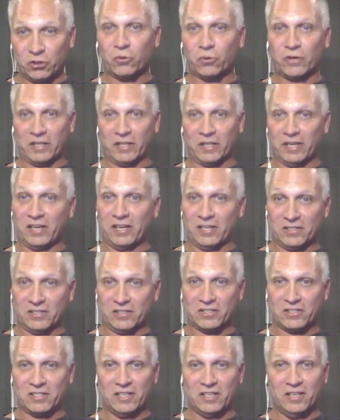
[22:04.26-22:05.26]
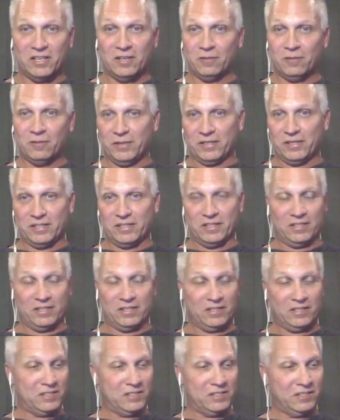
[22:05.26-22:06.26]
guests
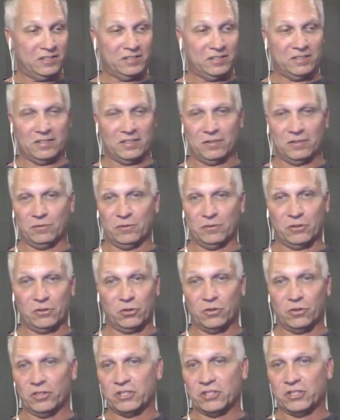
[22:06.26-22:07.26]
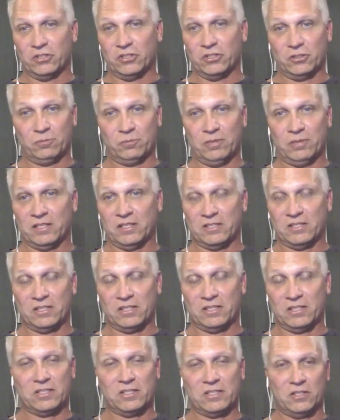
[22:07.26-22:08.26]
because uh, with your listeners because
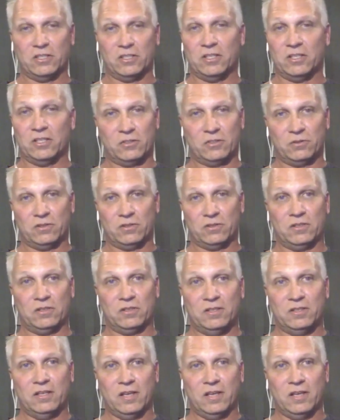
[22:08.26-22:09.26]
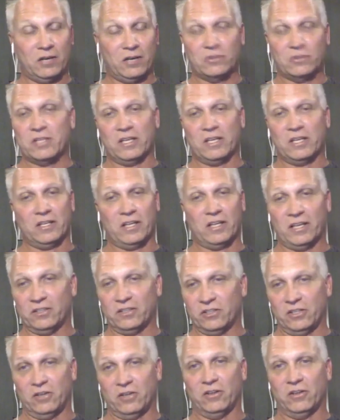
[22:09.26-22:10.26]
it's a, it's I don't take it
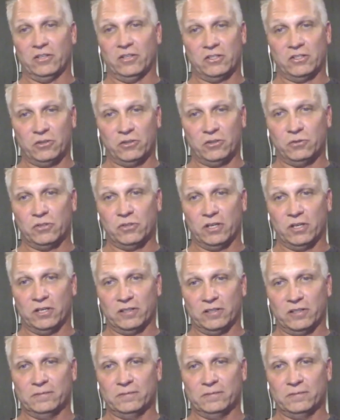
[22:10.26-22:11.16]
lightly at all. It's a huge honor.